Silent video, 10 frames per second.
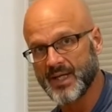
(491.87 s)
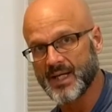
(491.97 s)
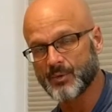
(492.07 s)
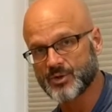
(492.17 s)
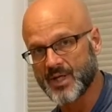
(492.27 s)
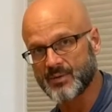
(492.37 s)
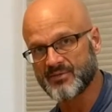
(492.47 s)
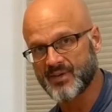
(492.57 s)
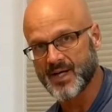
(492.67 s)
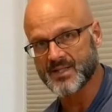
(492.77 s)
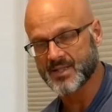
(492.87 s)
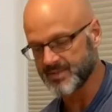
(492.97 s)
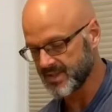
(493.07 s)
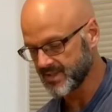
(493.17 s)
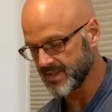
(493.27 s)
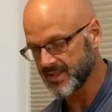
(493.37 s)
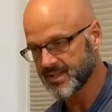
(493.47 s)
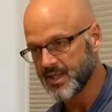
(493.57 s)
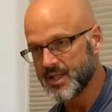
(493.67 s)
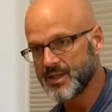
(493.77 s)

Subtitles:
and we'll try to refine some of these things.